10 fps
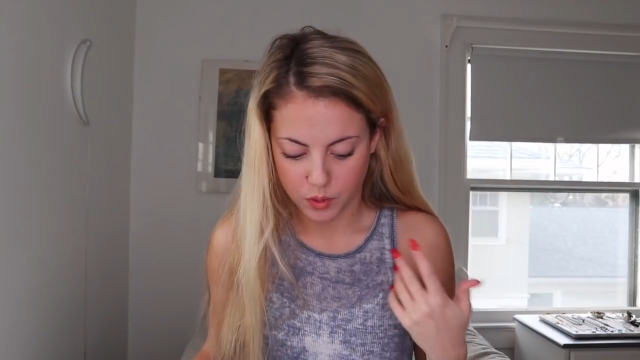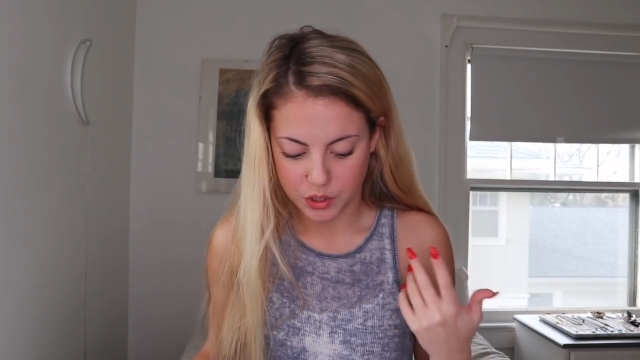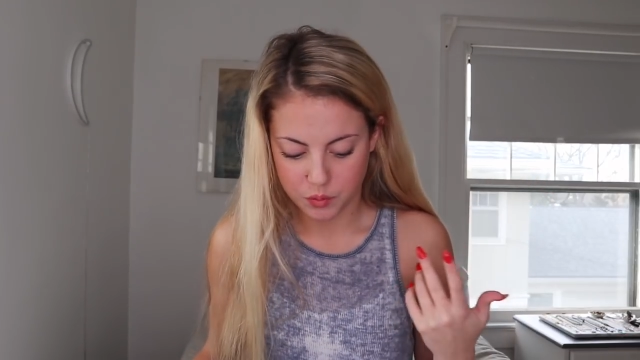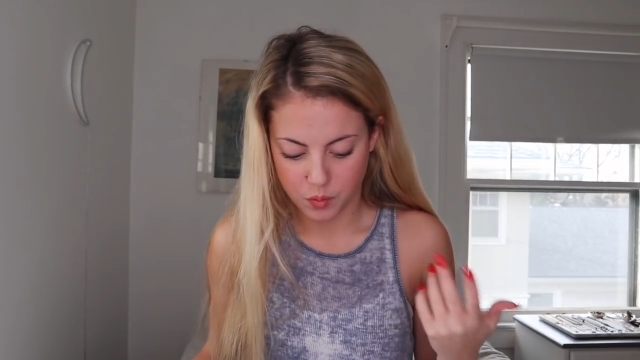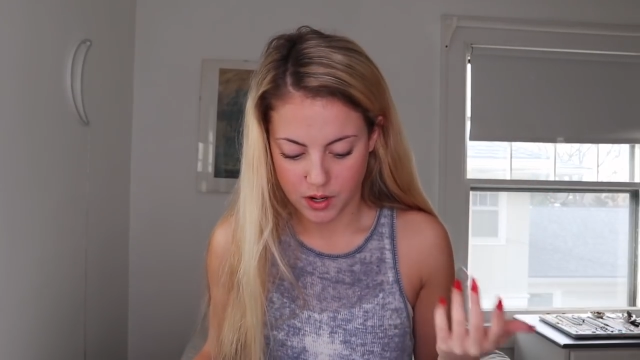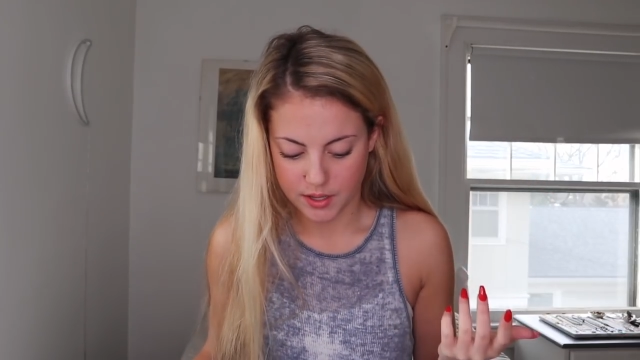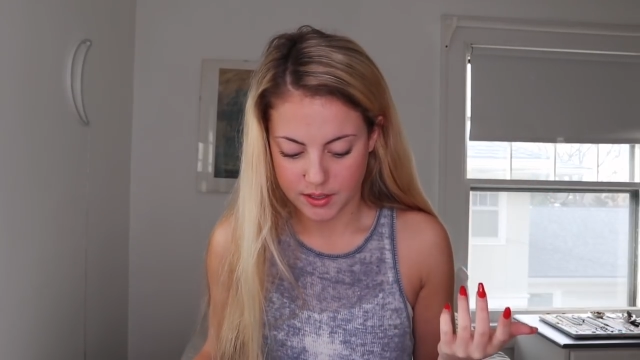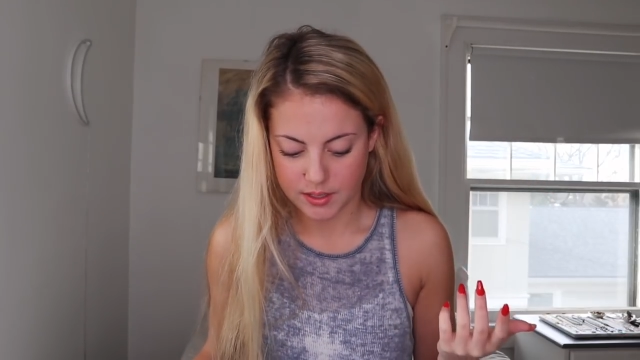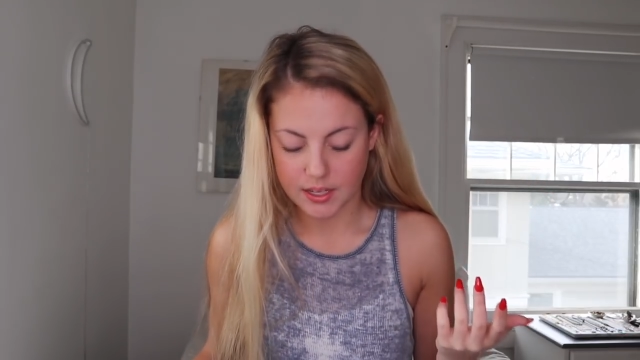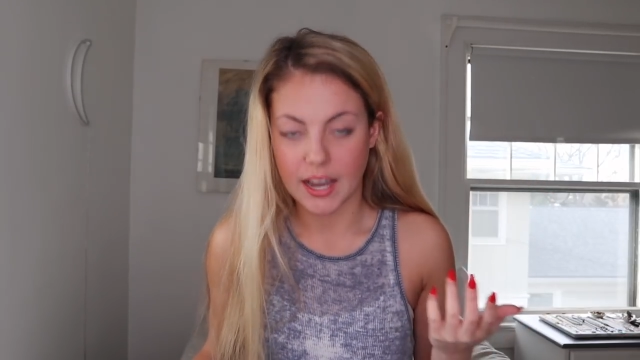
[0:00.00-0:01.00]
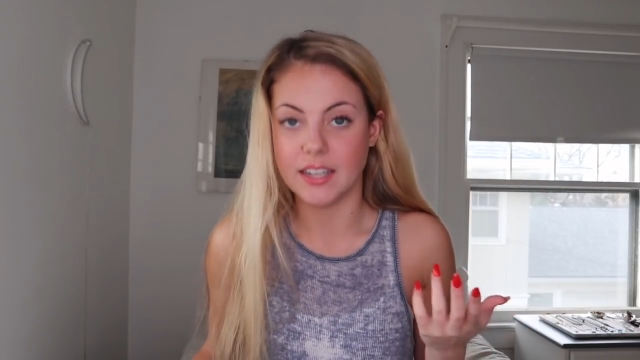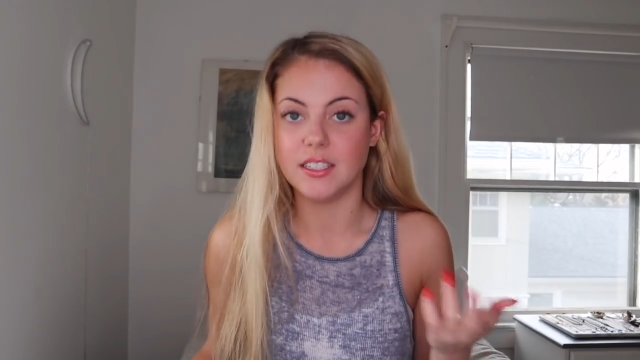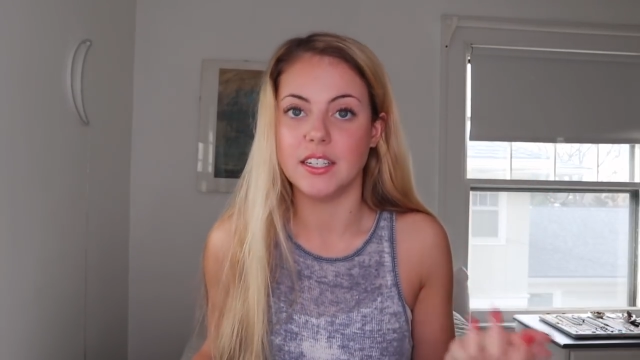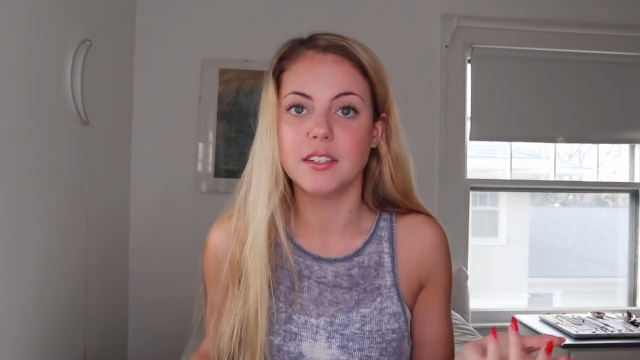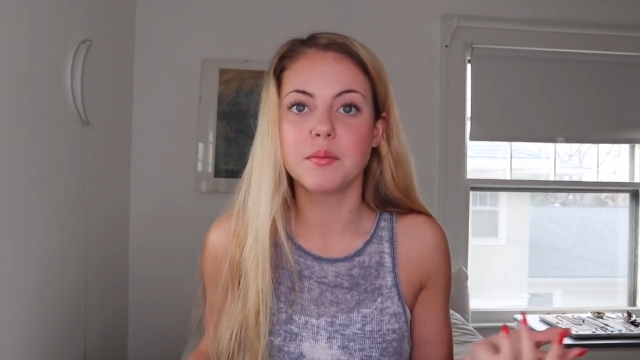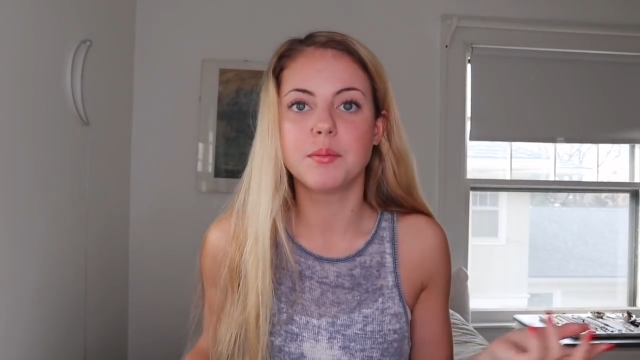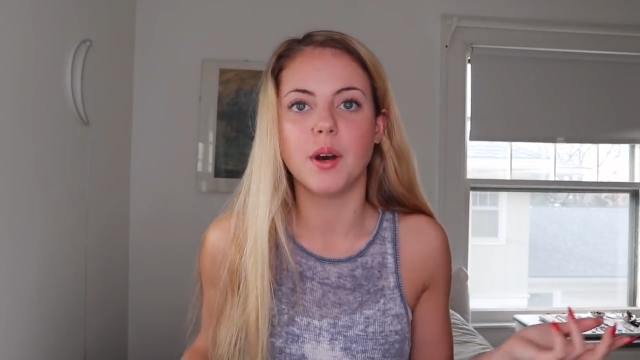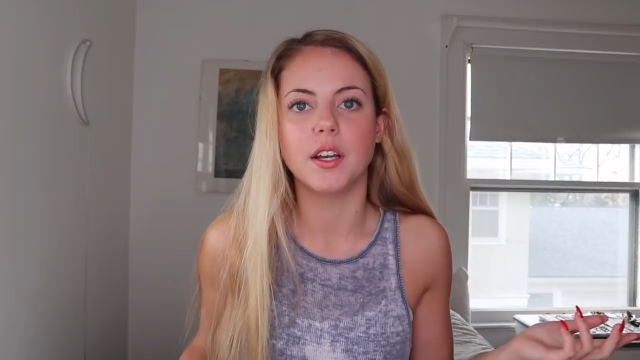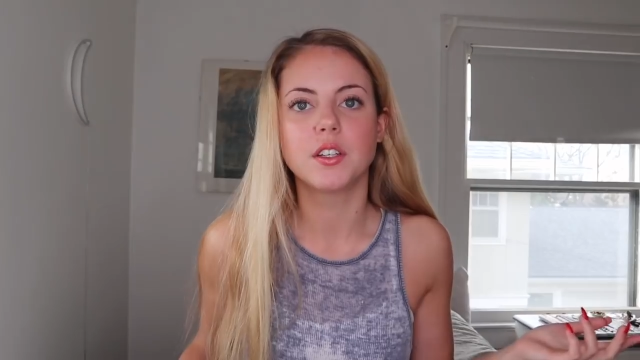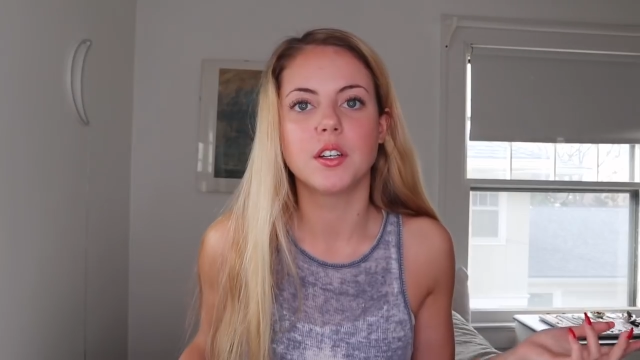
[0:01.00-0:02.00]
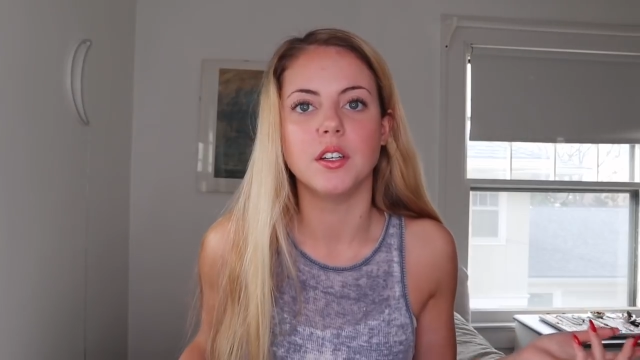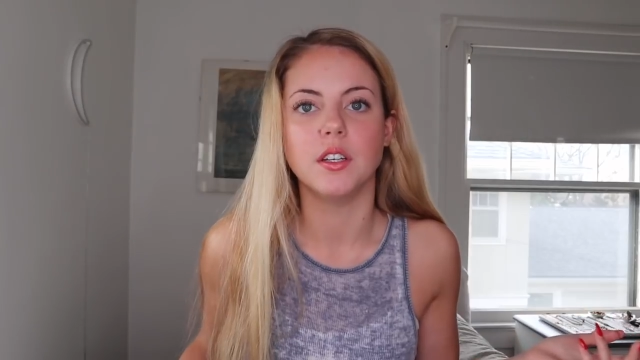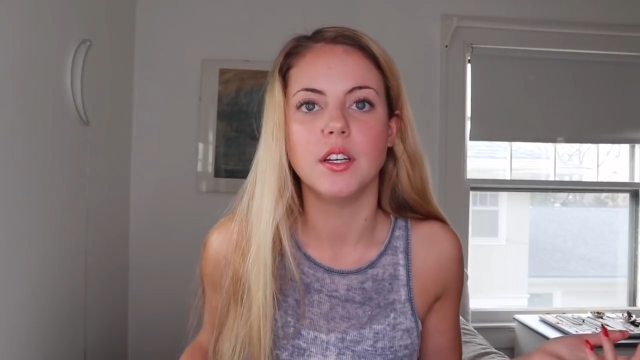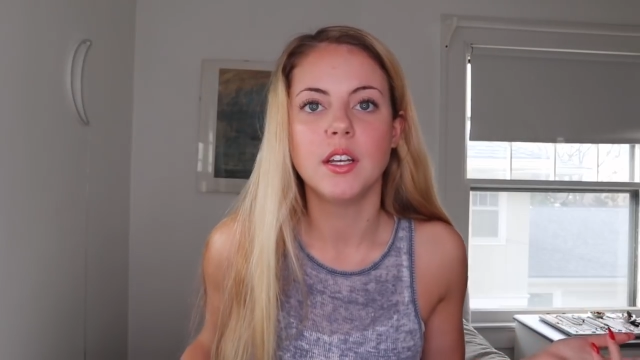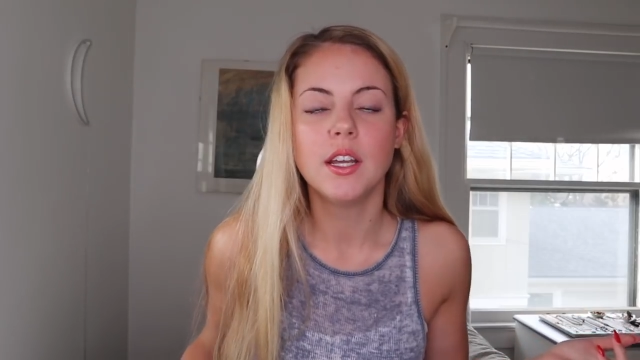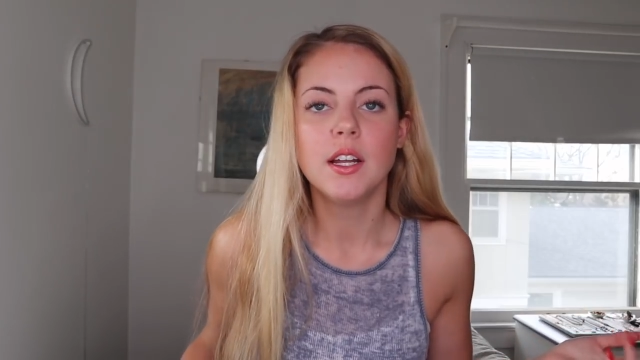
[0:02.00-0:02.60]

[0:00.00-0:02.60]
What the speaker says: which ones I didn't but could